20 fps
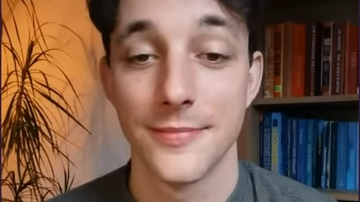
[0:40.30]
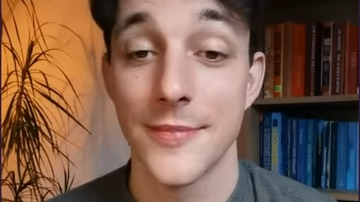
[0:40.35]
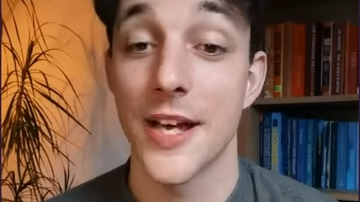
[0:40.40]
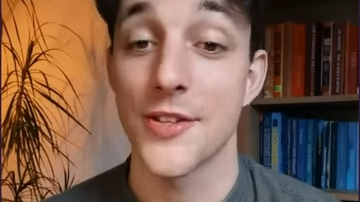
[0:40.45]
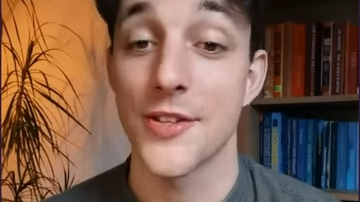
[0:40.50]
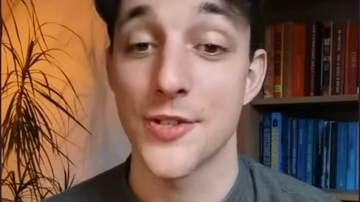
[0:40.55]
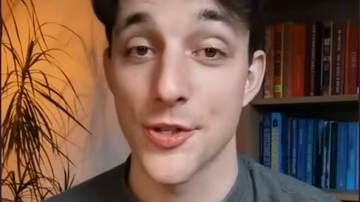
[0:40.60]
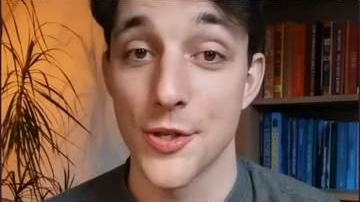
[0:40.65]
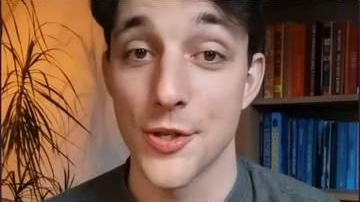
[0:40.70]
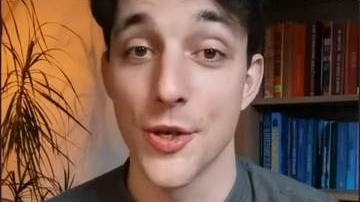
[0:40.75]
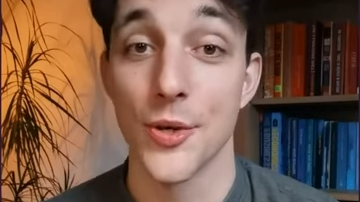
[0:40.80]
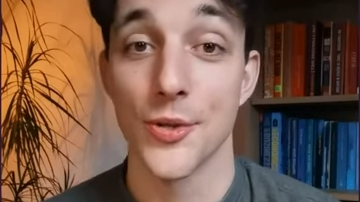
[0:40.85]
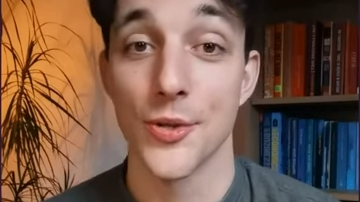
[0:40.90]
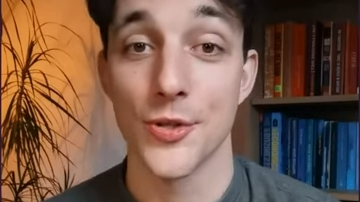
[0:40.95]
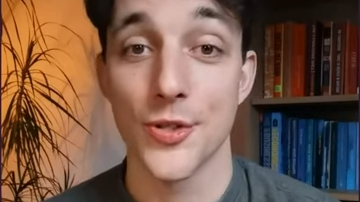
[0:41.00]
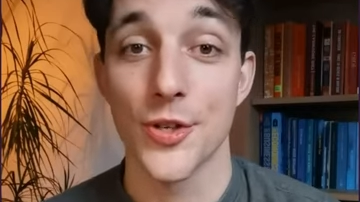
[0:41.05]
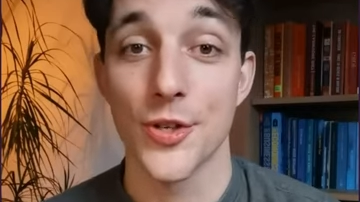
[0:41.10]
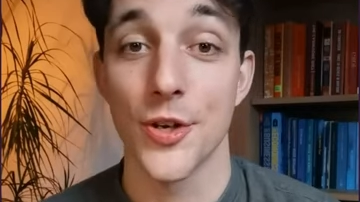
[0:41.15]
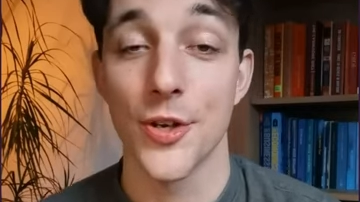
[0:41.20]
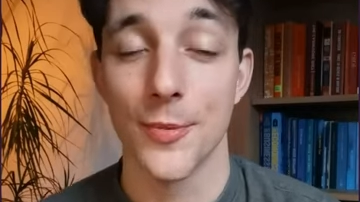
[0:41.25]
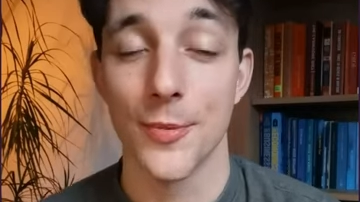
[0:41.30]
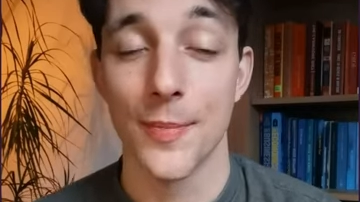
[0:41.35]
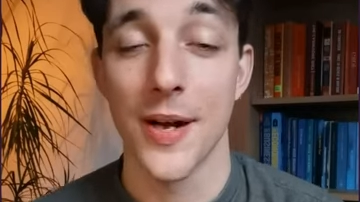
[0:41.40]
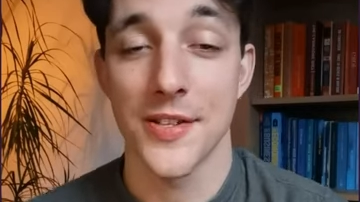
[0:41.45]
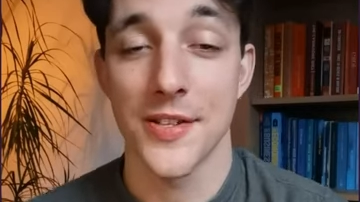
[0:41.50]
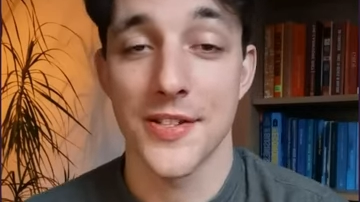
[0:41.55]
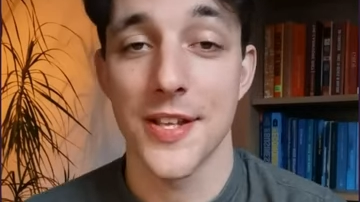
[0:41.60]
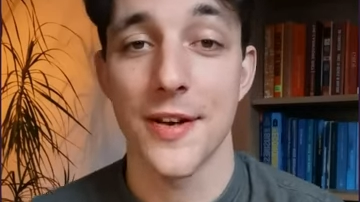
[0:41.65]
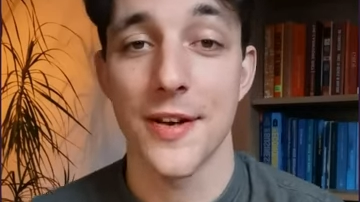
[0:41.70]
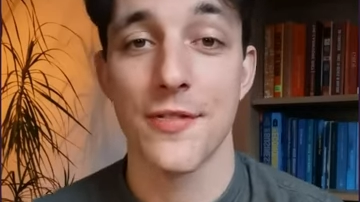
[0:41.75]
That's good. So you
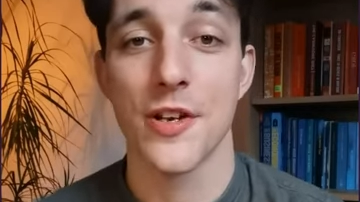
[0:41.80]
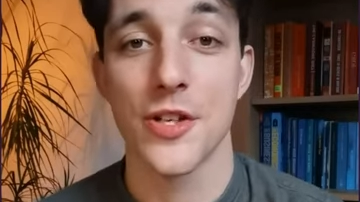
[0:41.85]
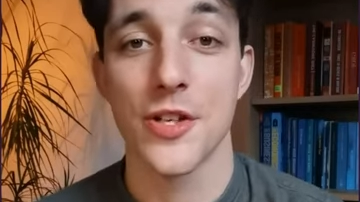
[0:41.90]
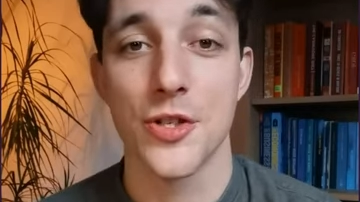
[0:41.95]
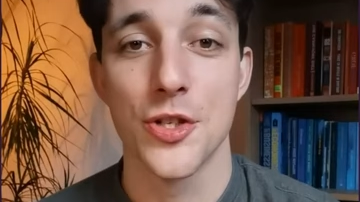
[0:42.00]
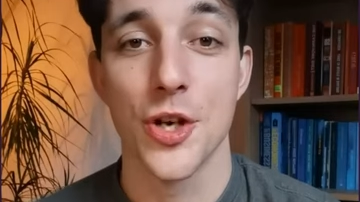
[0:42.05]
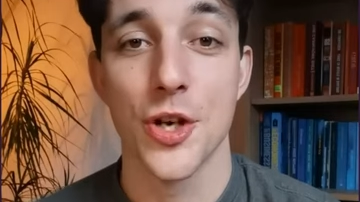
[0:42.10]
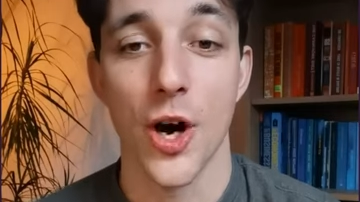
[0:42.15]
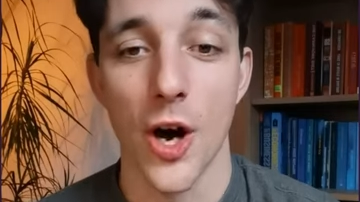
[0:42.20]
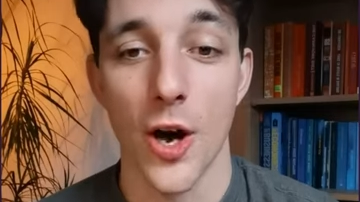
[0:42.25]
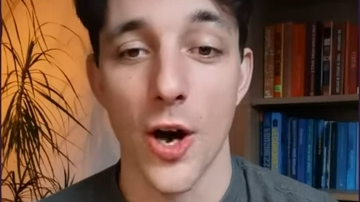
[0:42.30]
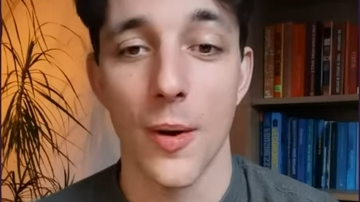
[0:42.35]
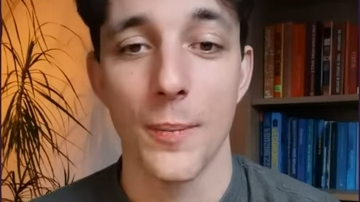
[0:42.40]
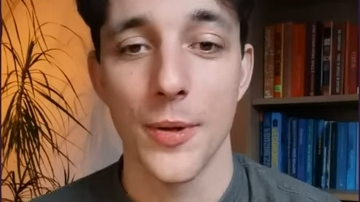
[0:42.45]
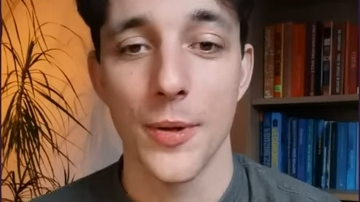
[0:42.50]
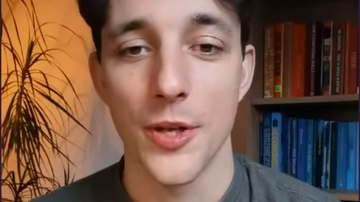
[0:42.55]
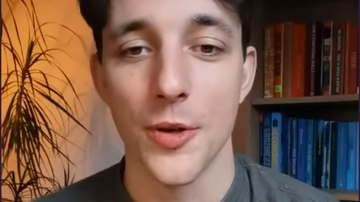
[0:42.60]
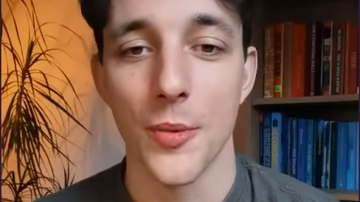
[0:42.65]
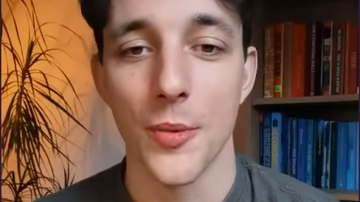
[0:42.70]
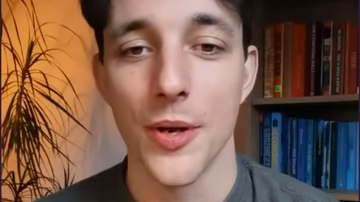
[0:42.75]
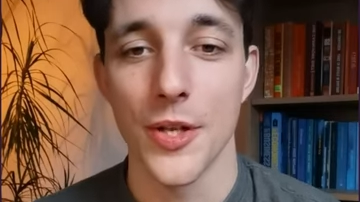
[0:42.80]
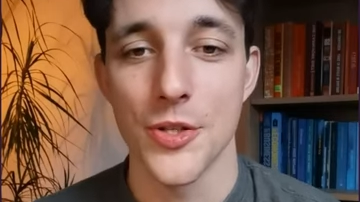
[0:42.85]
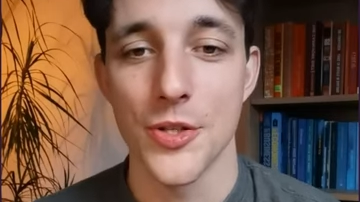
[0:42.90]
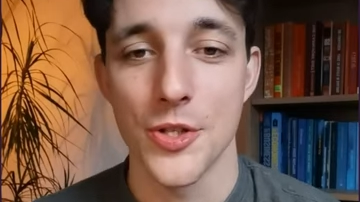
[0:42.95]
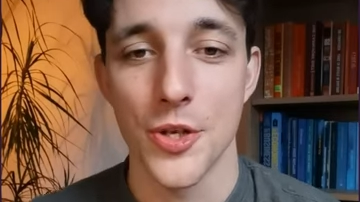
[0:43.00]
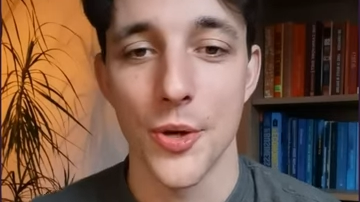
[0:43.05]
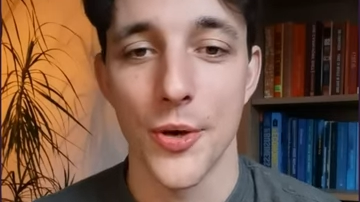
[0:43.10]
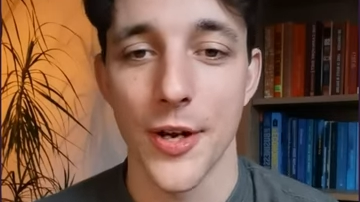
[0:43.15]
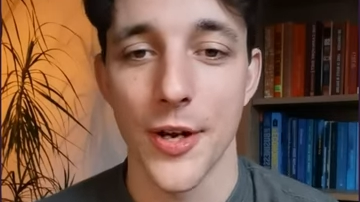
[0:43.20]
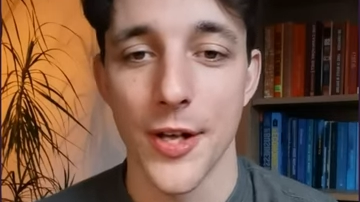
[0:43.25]
must have a job you
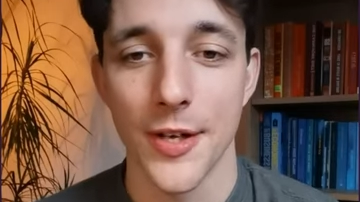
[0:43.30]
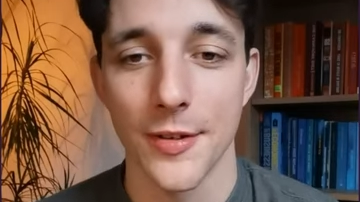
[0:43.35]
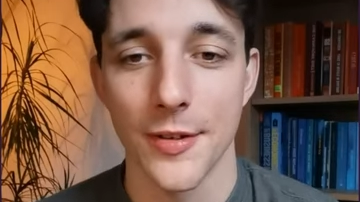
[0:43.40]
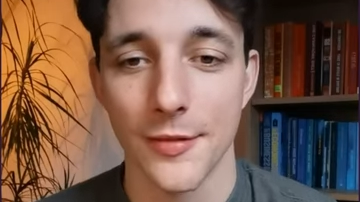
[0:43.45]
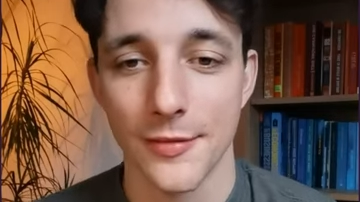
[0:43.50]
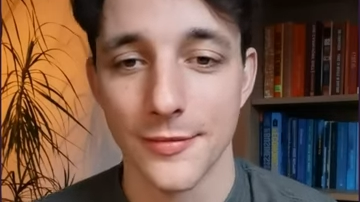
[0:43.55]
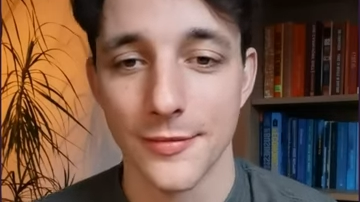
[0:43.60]
enjoy.